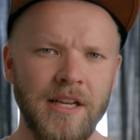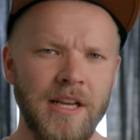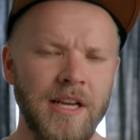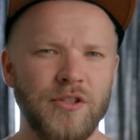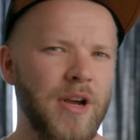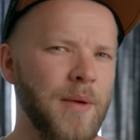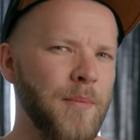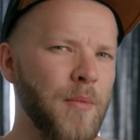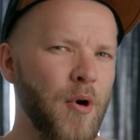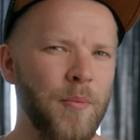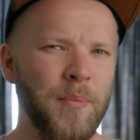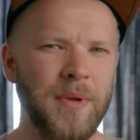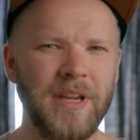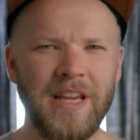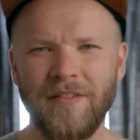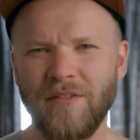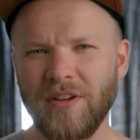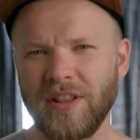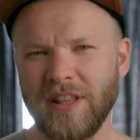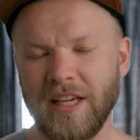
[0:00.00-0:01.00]
So I'm
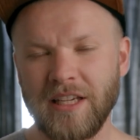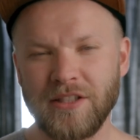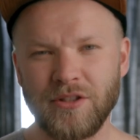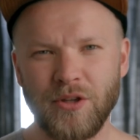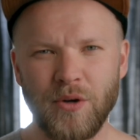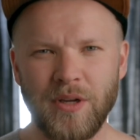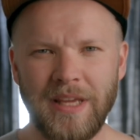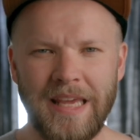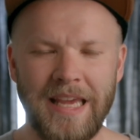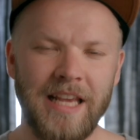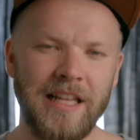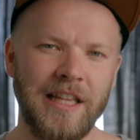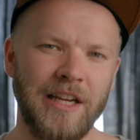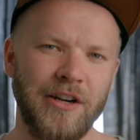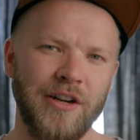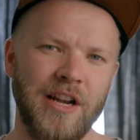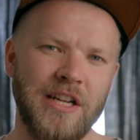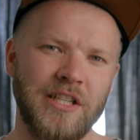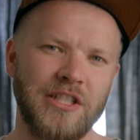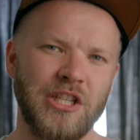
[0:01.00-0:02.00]
hoping everything is okay there,
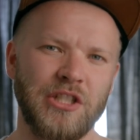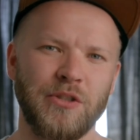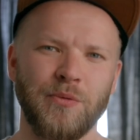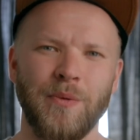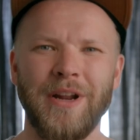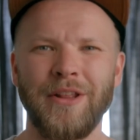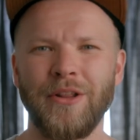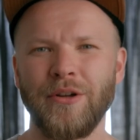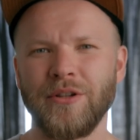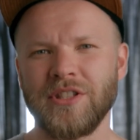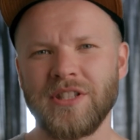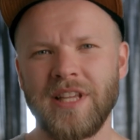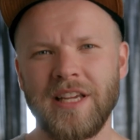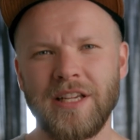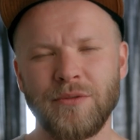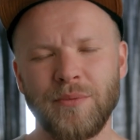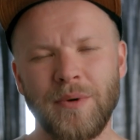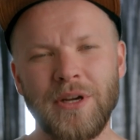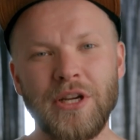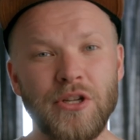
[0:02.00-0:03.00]
and it's just one of those
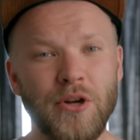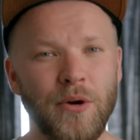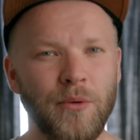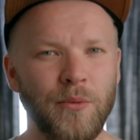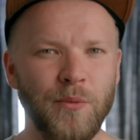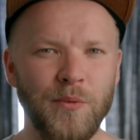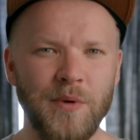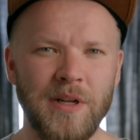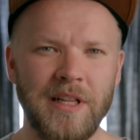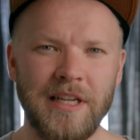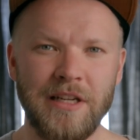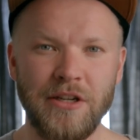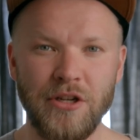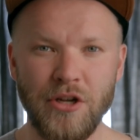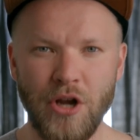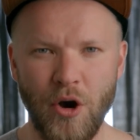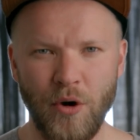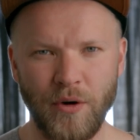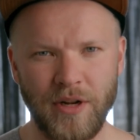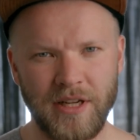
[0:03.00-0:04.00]
things where you don't really
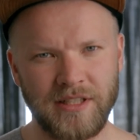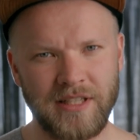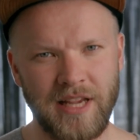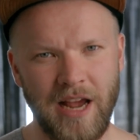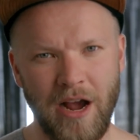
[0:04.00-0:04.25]
notice